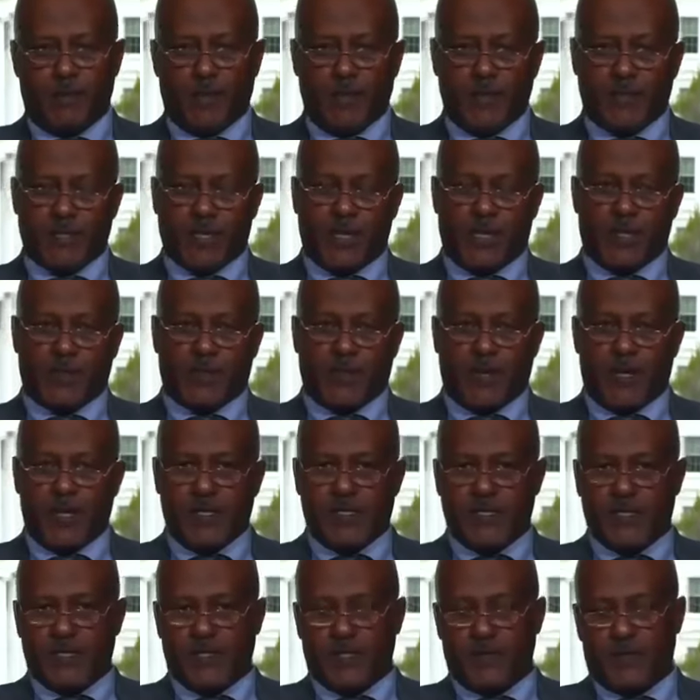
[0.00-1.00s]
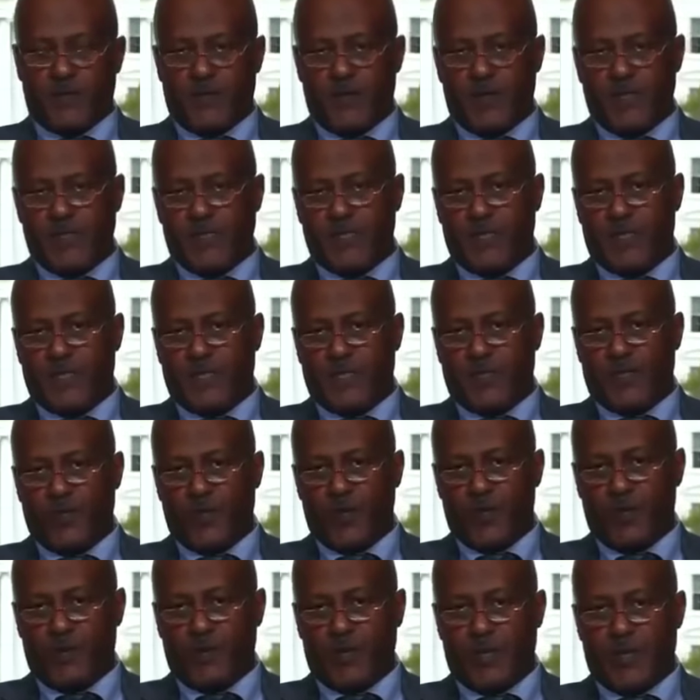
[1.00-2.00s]
political crisis facing
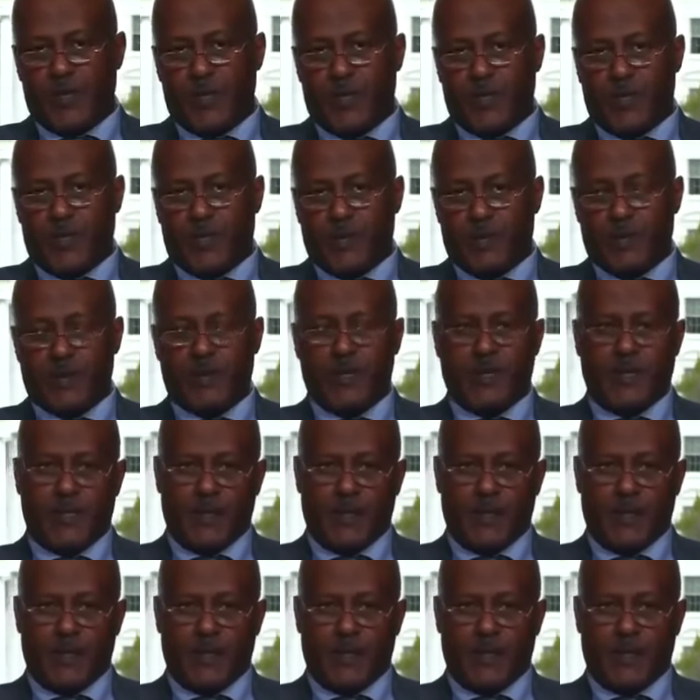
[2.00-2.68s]
Ethiopia are